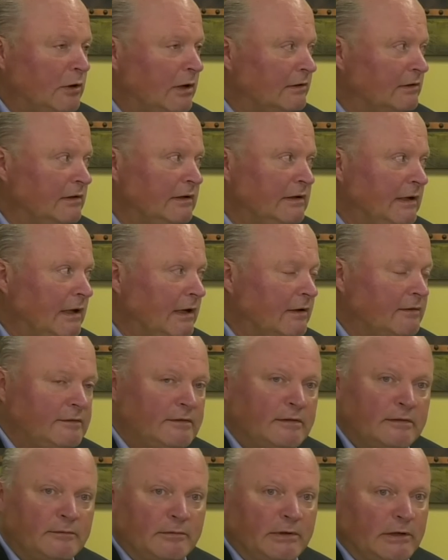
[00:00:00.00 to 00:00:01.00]

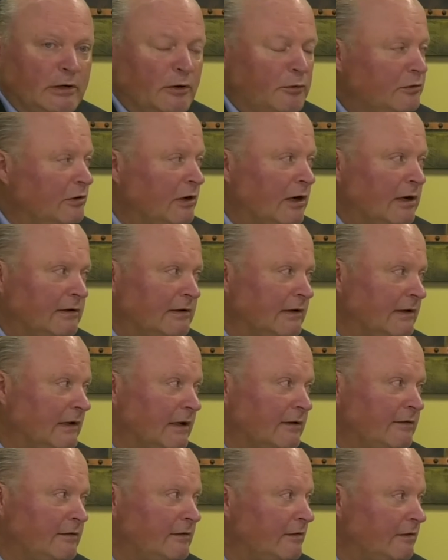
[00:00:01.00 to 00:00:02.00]
talk-to-text. We know
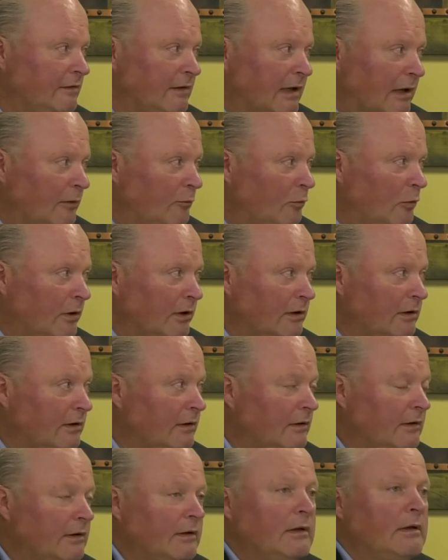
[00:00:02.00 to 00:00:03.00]
talk-to-text does not work.
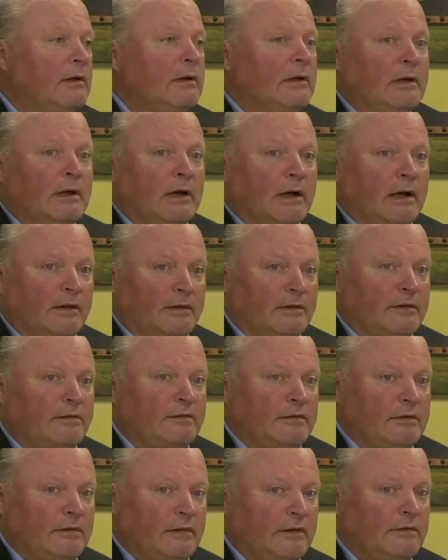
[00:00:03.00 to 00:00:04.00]

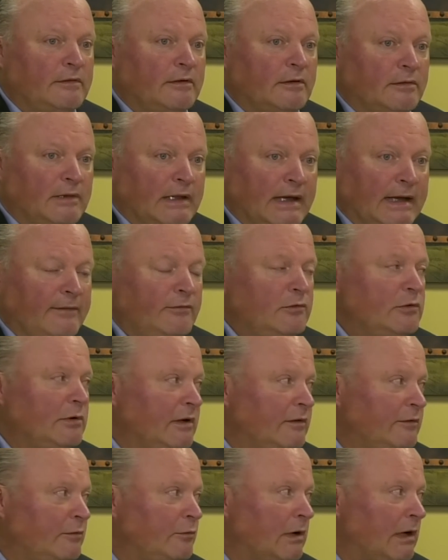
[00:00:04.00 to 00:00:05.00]
These are live
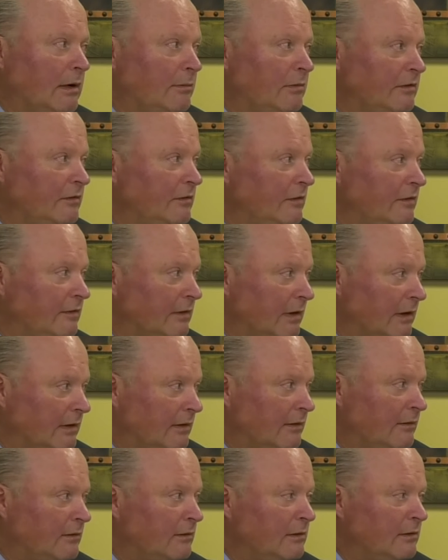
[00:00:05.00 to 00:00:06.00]
transcribers, just like
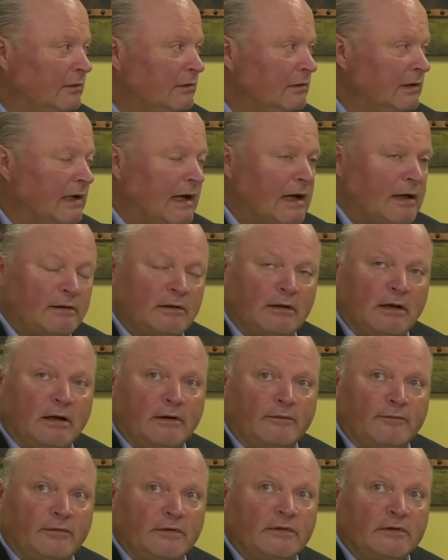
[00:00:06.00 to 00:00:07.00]
the
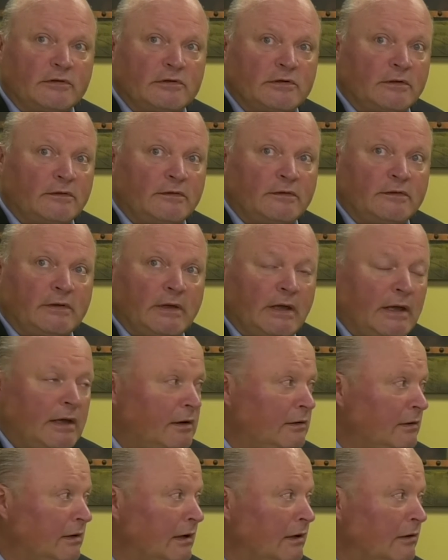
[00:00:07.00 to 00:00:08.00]
physicians
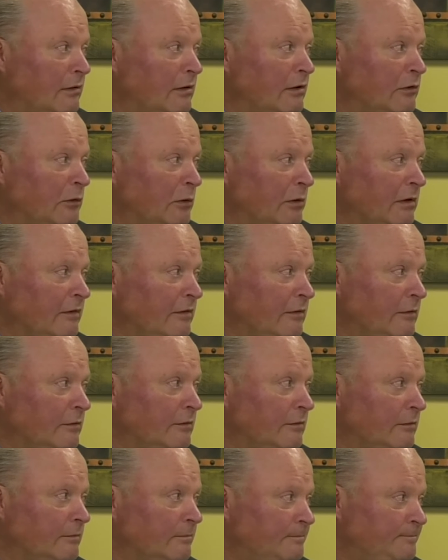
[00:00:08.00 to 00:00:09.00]
and attorneys
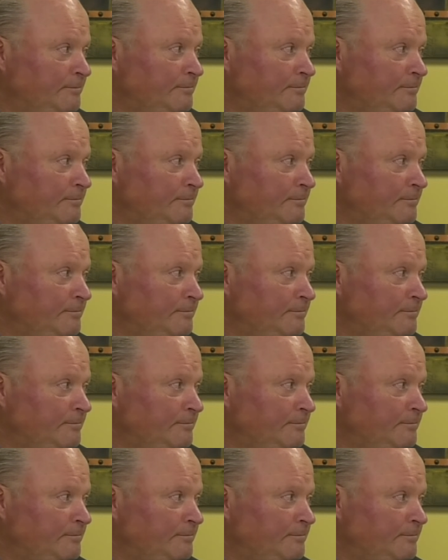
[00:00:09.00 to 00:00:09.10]
use.